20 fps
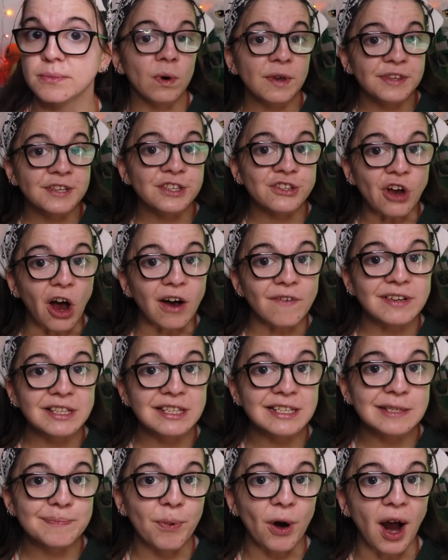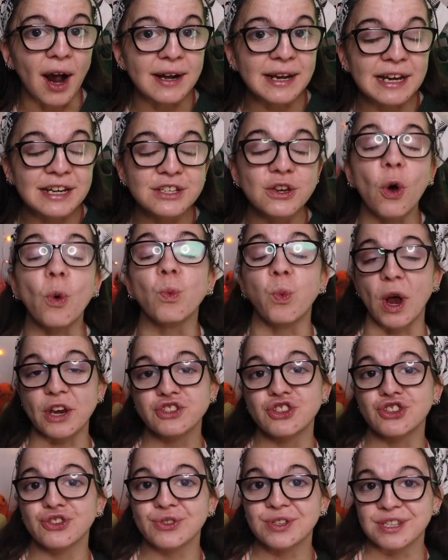With solventless products,
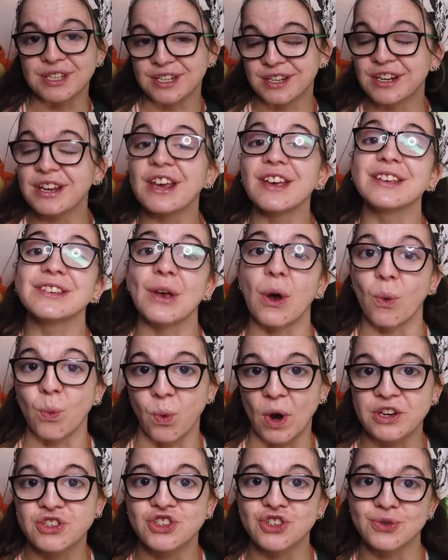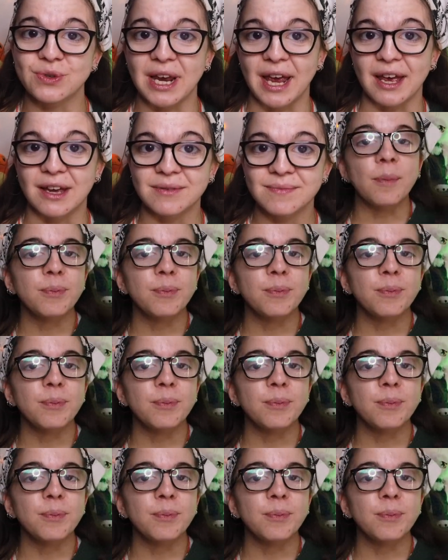what you see is what you get.